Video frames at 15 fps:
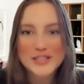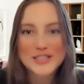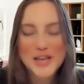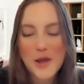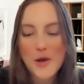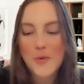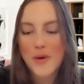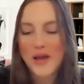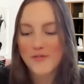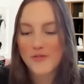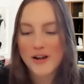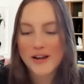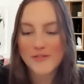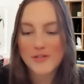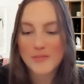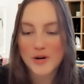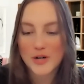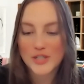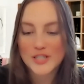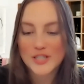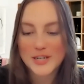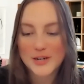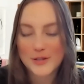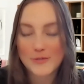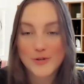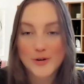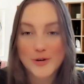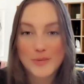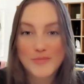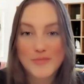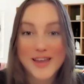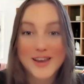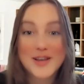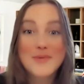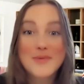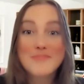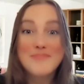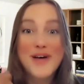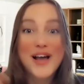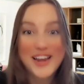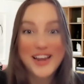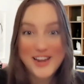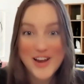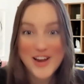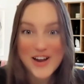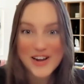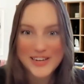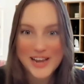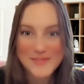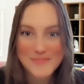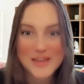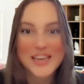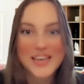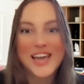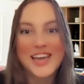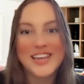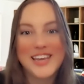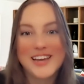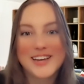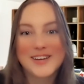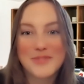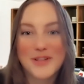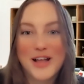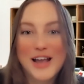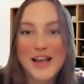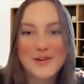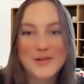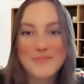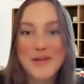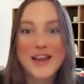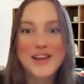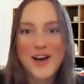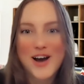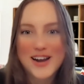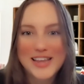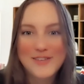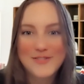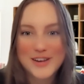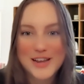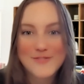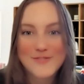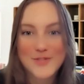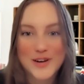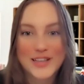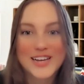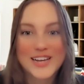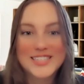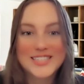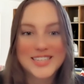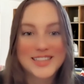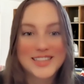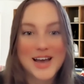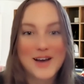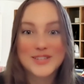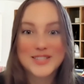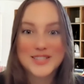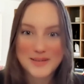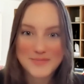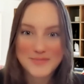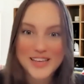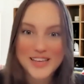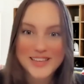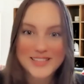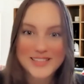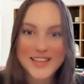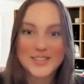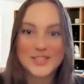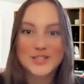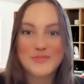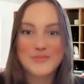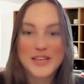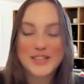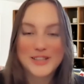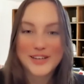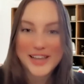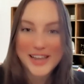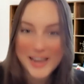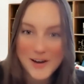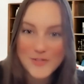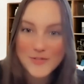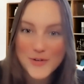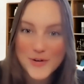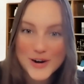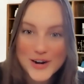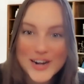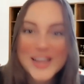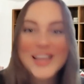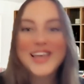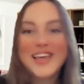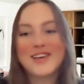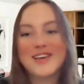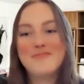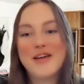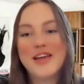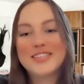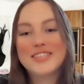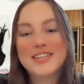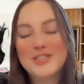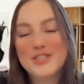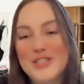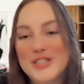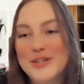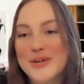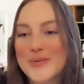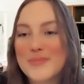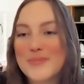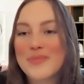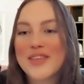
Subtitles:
takeaway for any of the merchants here in the room that might not yet be ADA compliant or might not even have realized that that was something that they should be looking out for and paying attention to.